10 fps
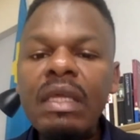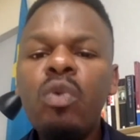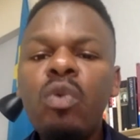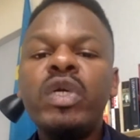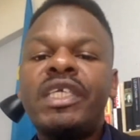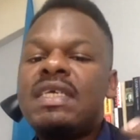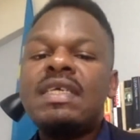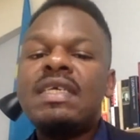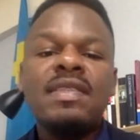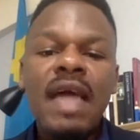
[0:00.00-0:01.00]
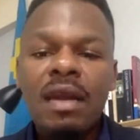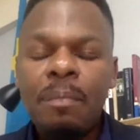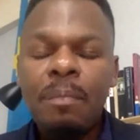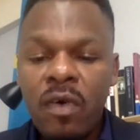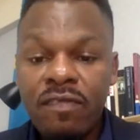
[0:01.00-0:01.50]
which is
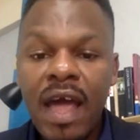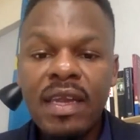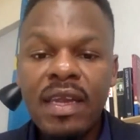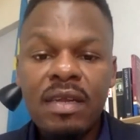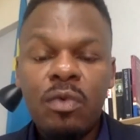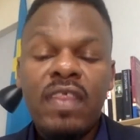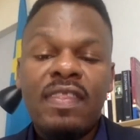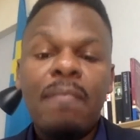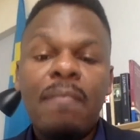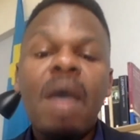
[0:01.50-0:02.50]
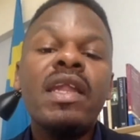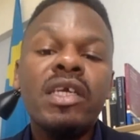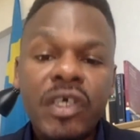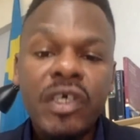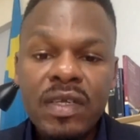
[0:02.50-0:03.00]
then provided with the
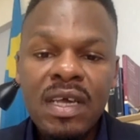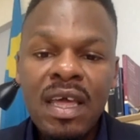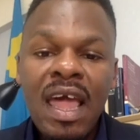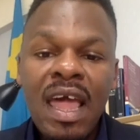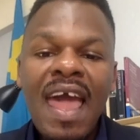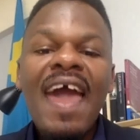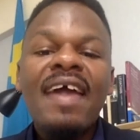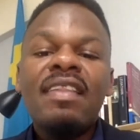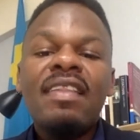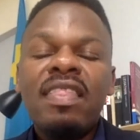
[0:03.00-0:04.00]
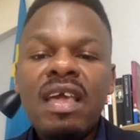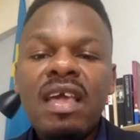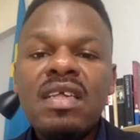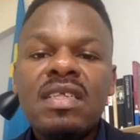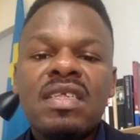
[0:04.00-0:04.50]
managers, and
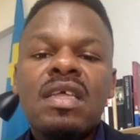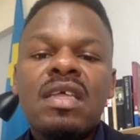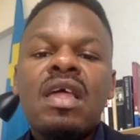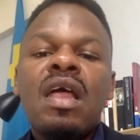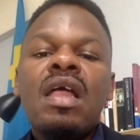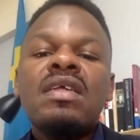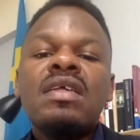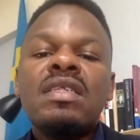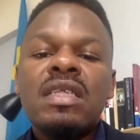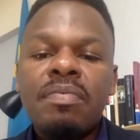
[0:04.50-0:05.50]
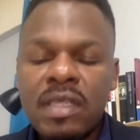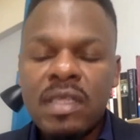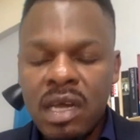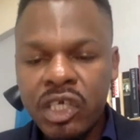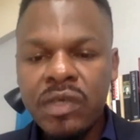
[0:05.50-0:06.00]
this
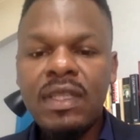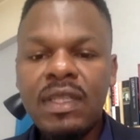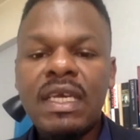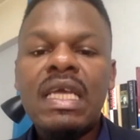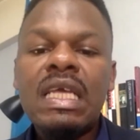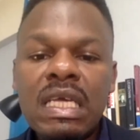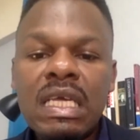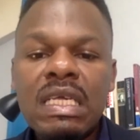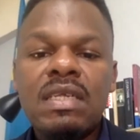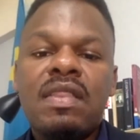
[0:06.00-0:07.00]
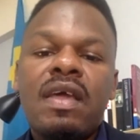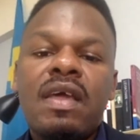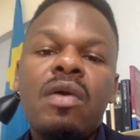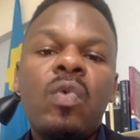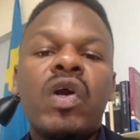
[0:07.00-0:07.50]
substantially ease
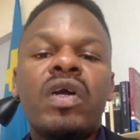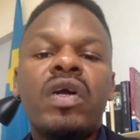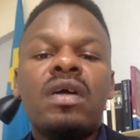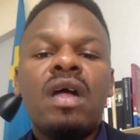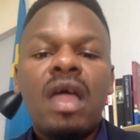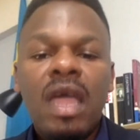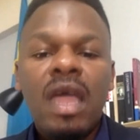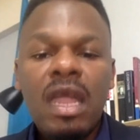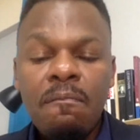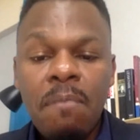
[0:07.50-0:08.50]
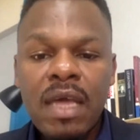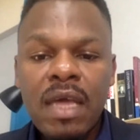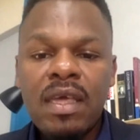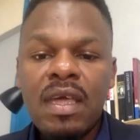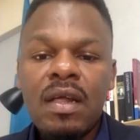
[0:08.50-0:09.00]
their work in
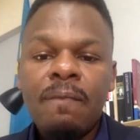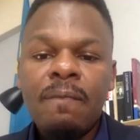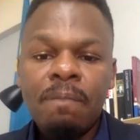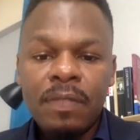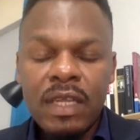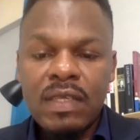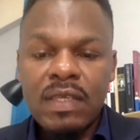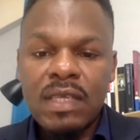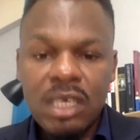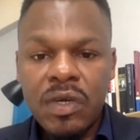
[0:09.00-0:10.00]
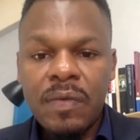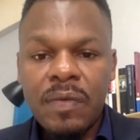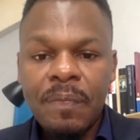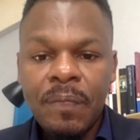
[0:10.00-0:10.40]
making decisions.